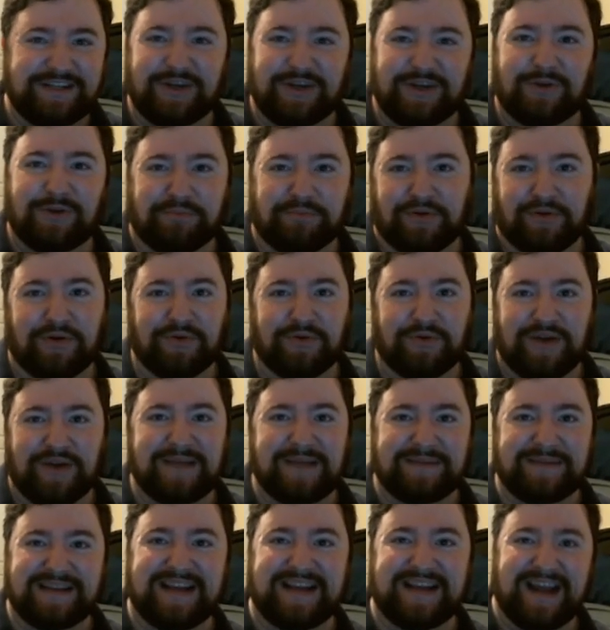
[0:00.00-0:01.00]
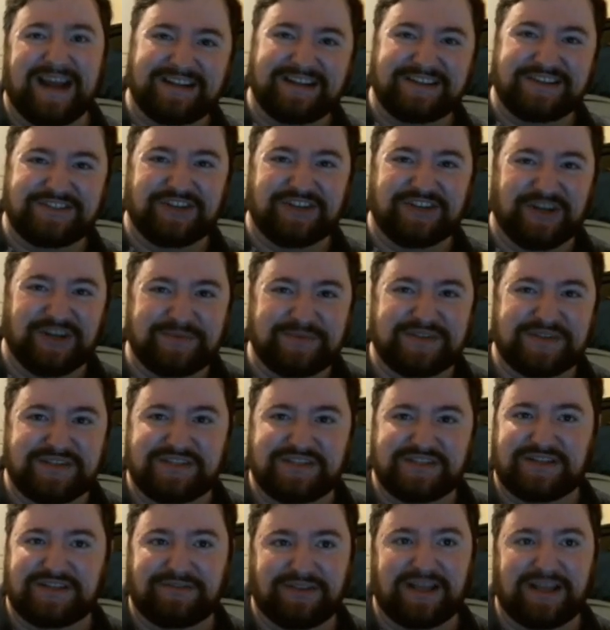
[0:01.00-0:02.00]
programming kind of terms and
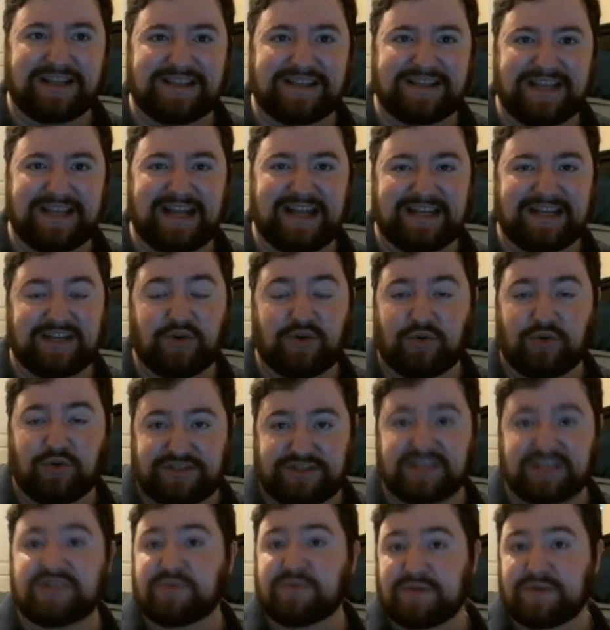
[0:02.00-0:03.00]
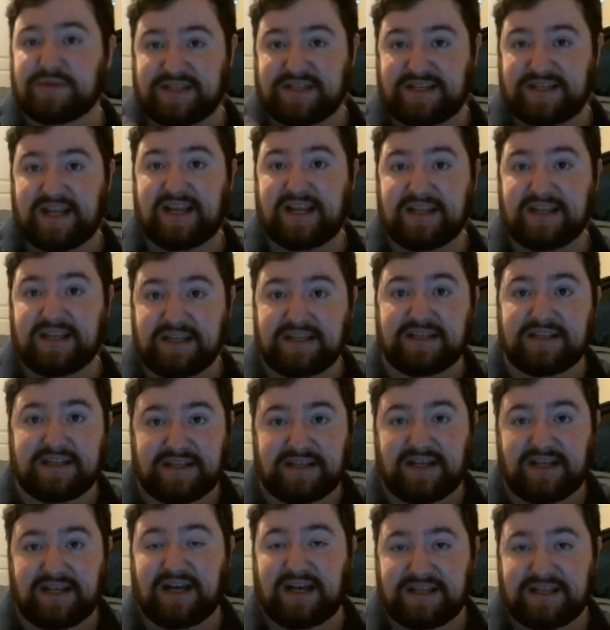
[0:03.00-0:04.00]
stuff like that. And of course this was in a
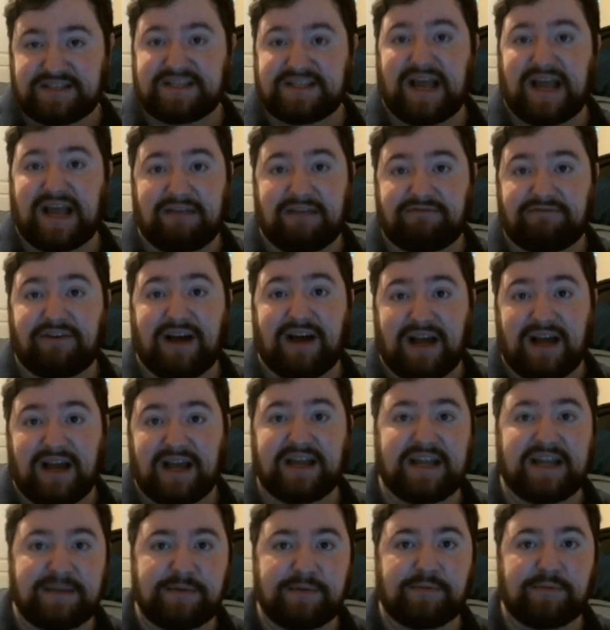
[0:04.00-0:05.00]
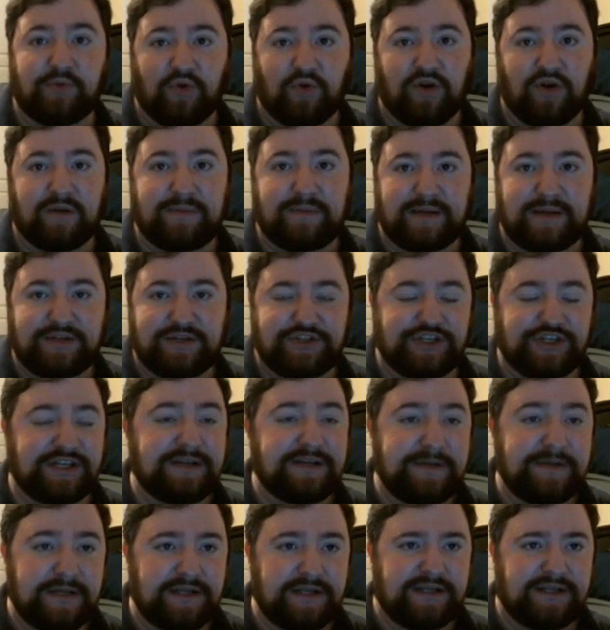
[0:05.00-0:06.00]
sci-fi
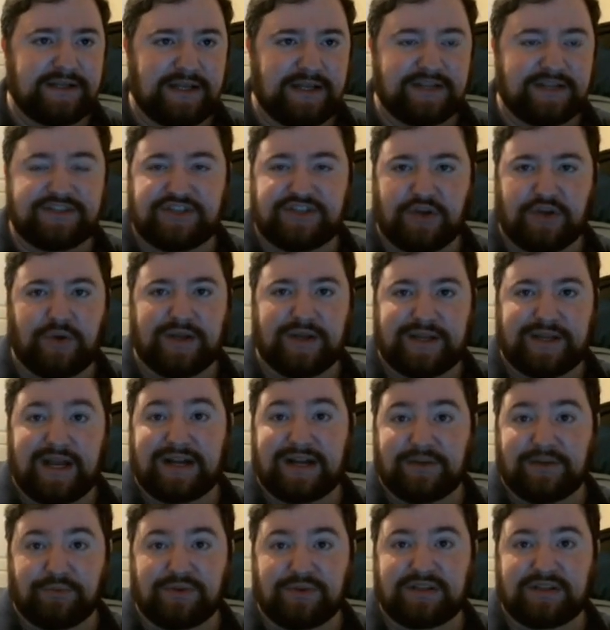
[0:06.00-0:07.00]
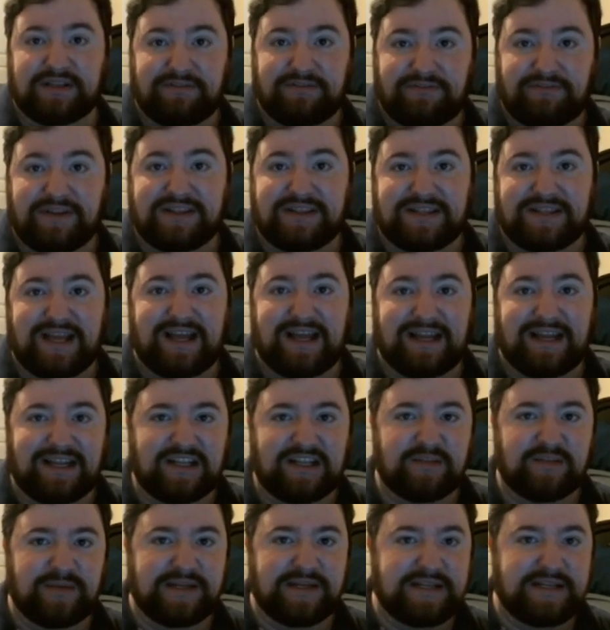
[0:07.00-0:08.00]
MMORPG, and so it kind of really fit that
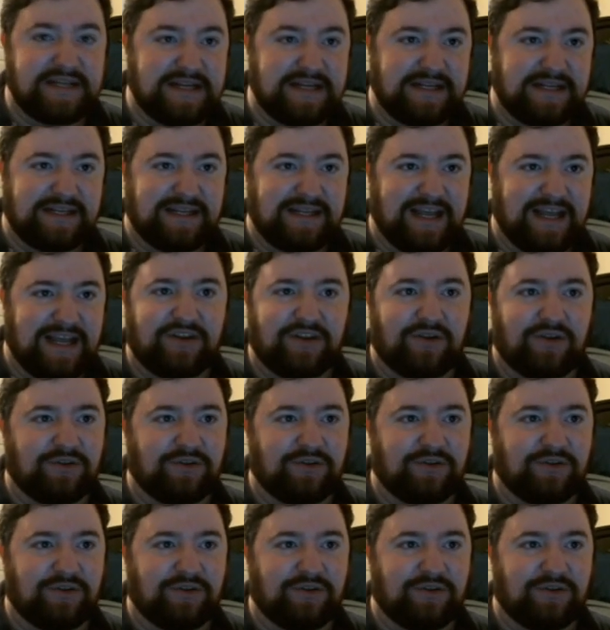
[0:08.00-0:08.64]
element. And all